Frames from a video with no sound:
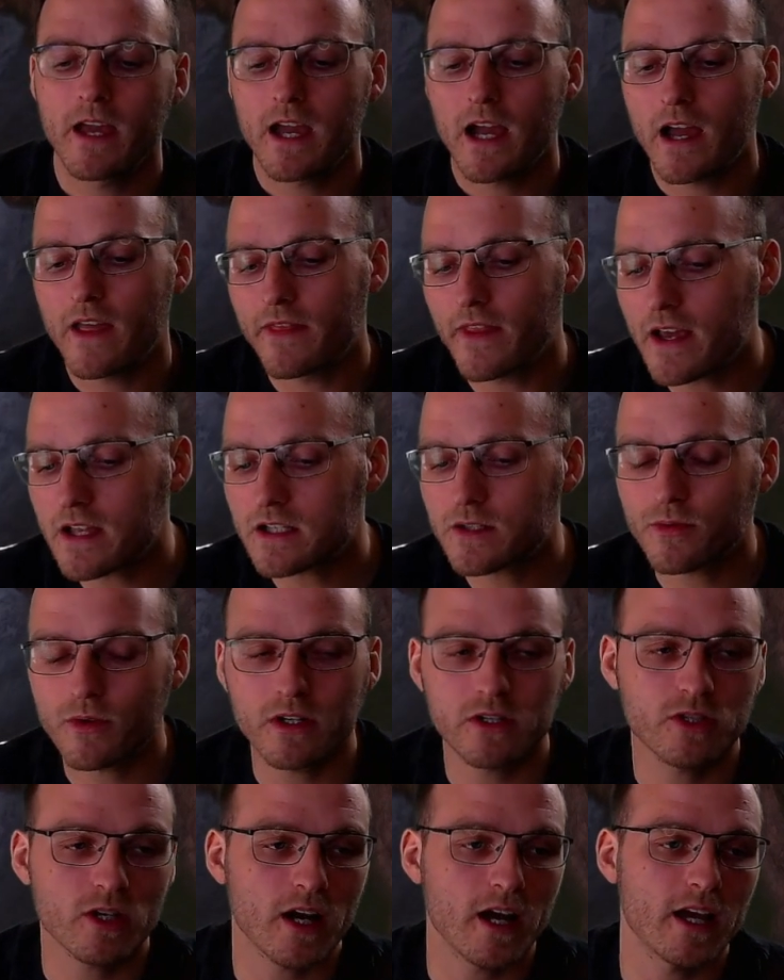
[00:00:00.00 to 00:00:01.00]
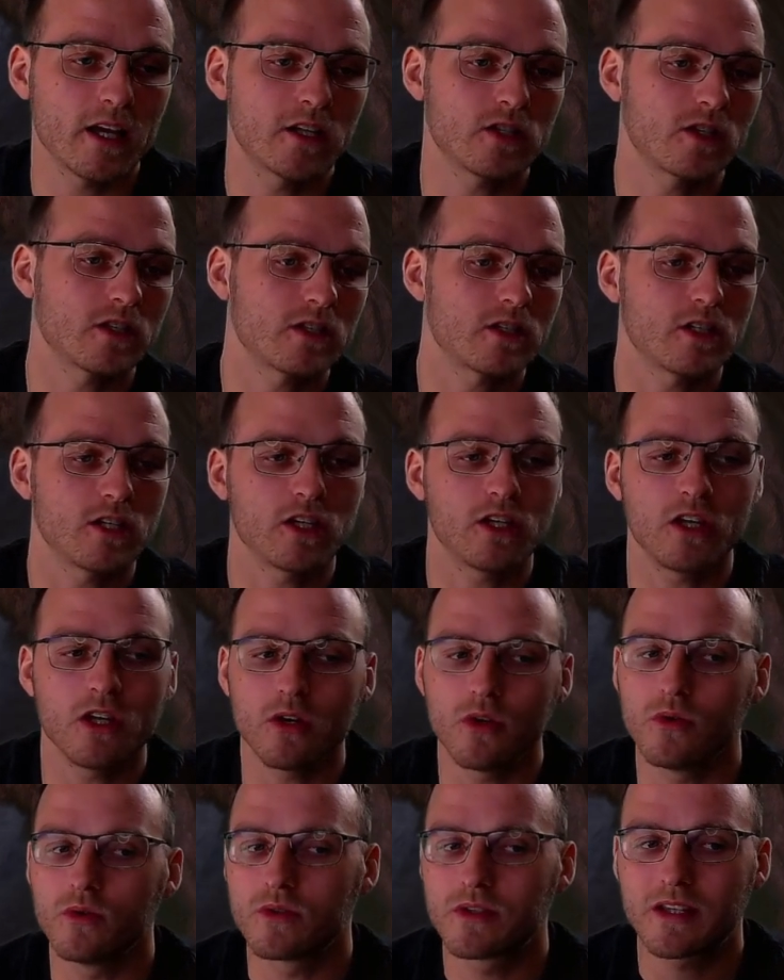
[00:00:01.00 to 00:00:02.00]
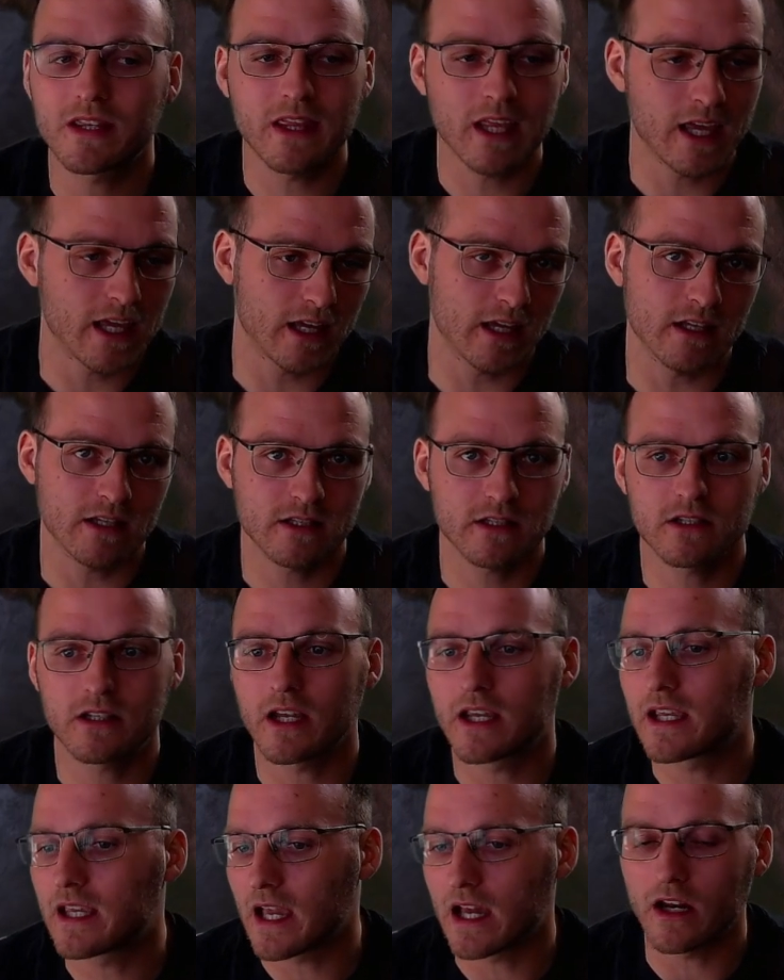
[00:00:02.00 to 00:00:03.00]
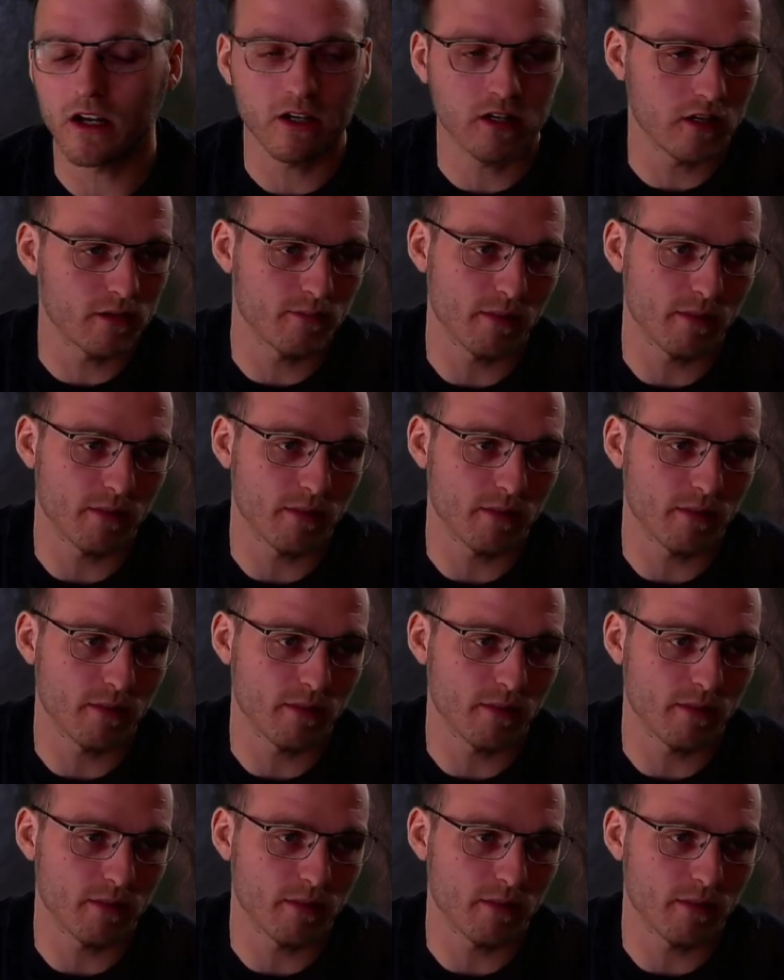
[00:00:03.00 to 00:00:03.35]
And that's where I try and just use things to get a good